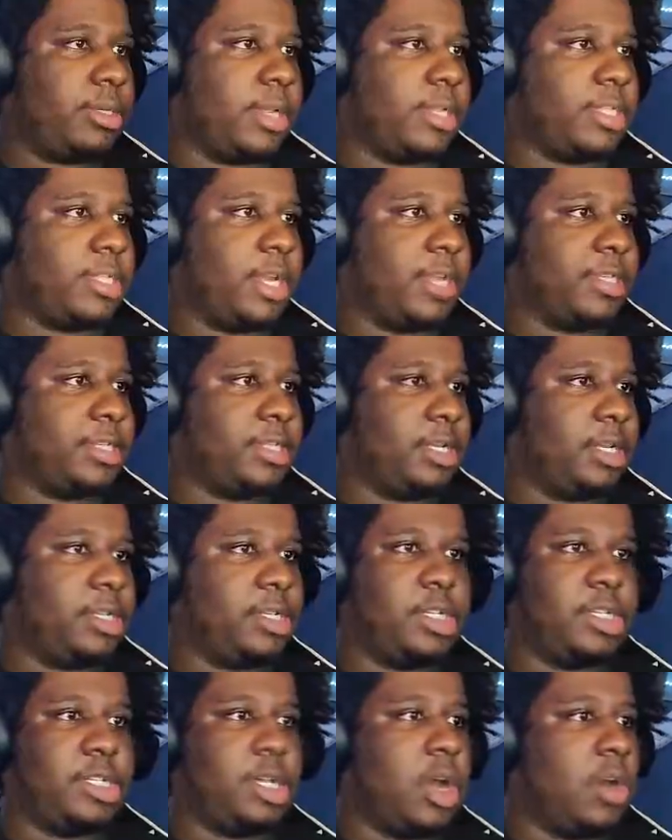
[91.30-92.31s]
Let's launch.
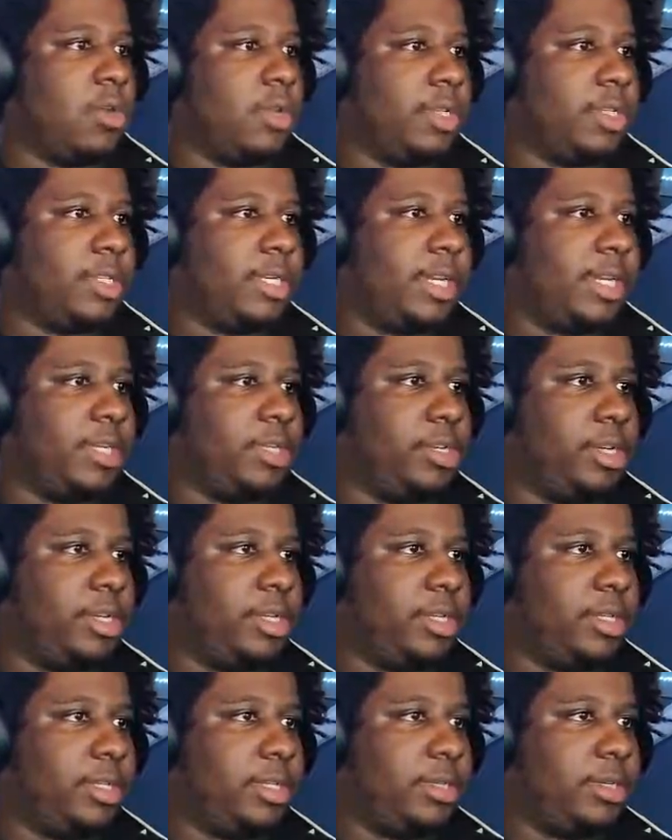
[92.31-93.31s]
Let's just go. Let's get into
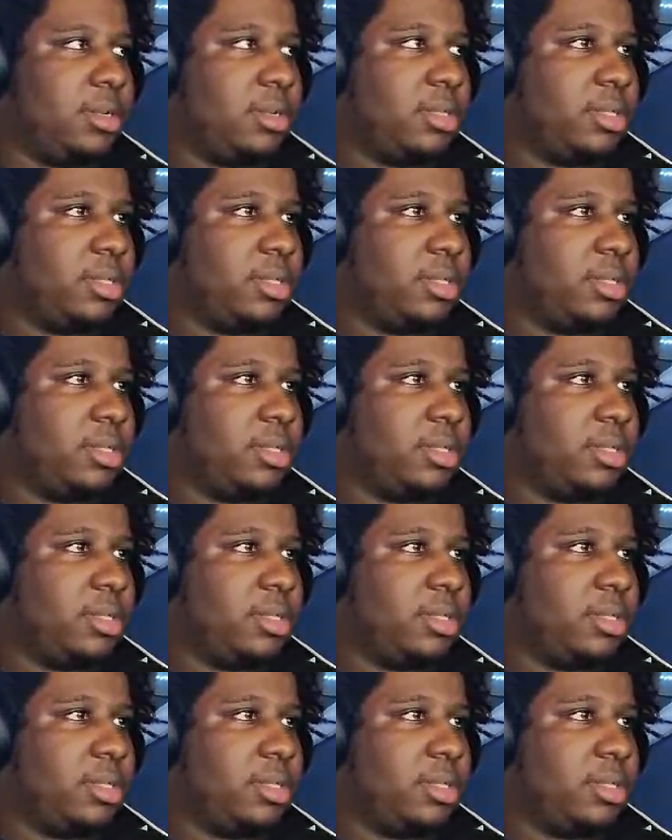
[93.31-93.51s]
this.